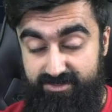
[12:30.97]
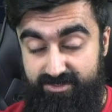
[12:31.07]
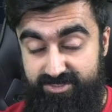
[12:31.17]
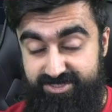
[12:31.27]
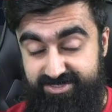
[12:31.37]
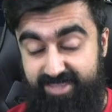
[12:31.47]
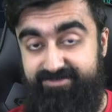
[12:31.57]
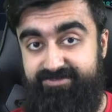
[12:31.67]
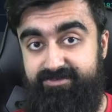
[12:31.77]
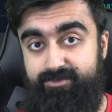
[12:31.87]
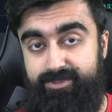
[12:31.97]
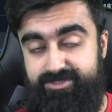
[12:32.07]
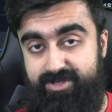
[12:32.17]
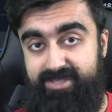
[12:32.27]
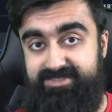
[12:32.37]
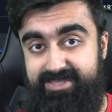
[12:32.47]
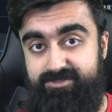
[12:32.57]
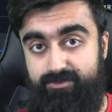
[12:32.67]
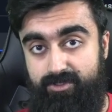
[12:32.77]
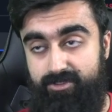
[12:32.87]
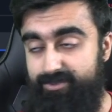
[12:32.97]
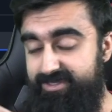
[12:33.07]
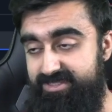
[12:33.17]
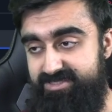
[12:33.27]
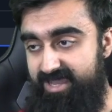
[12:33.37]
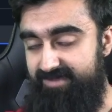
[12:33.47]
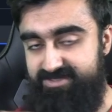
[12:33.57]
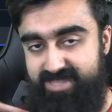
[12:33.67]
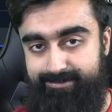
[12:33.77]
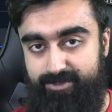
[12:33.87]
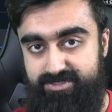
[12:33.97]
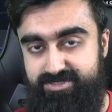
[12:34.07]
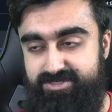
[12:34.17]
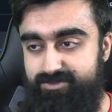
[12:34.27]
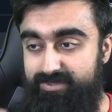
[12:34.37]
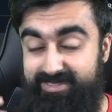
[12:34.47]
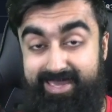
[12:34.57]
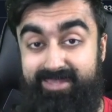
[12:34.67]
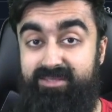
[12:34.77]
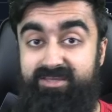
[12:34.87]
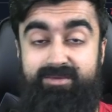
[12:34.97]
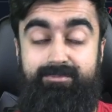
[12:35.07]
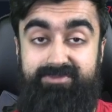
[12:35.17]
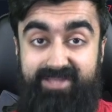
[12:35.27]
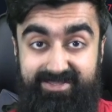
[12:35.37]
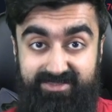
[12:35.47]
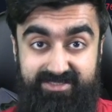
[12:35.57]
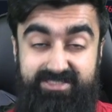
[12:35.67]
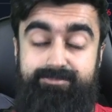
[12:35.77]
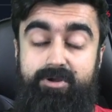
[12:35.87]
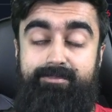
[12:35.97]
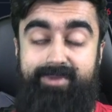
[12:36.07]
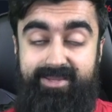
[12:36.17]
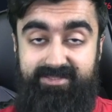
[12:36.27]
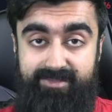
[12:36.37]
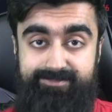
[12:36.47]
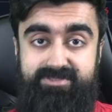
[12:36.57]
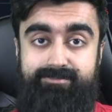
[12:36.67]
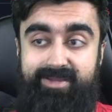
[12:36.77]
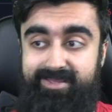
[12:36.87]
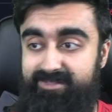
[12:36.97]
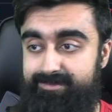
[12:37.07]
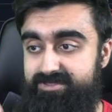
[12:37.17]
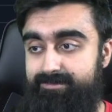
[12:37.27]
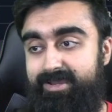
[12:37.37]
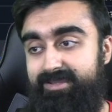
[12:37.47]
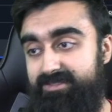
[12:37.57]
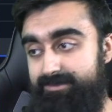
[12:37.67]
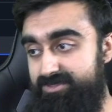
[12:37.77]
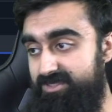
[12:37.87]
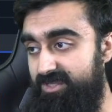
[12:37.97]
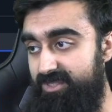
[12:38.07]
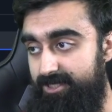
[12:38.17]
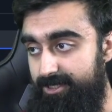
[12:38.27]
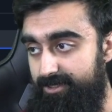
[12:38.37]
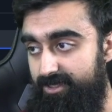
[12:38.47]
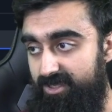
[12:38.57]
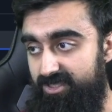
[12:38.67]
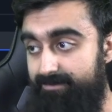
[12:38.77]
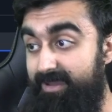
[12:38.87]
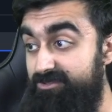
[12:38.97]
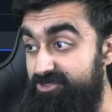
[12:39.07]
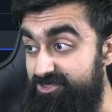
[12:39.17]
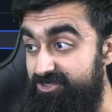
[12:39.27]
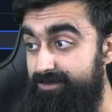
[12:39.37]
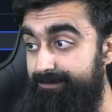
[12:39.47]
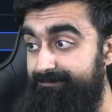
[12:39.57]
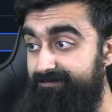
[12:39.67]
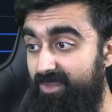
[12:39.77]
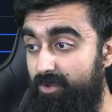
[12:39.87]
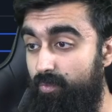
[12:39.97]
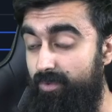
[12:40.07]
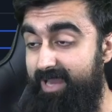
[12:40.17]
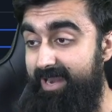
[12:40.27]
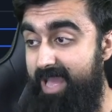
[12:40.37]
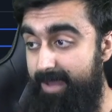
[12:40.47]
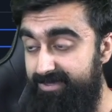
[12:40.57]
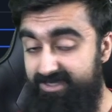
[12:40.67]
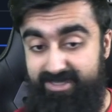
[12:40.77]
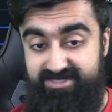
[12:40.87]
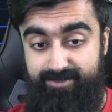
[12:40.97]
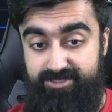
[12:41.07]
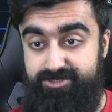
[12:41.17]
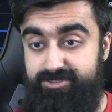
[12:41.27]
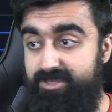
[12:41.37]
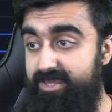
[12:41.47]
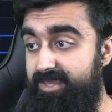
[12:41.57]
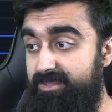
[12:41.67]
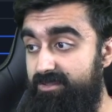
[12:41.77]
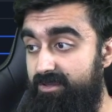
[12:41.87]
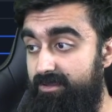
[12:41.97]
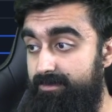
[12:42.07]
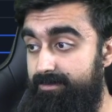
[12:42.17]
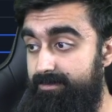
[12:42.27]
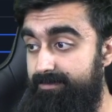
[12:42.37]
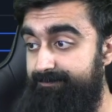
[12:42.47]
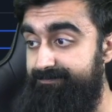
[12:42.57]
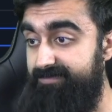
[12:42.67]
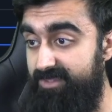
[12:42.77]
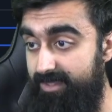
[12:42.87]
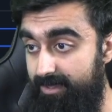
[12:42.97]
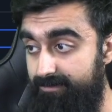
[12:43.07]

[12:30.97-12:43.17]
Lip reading: safe with trying to enter long. We need to have stop losses. We can't blindly keep on buying dips and buying dips and buying dips. The bounces were not happening as much, and yeah.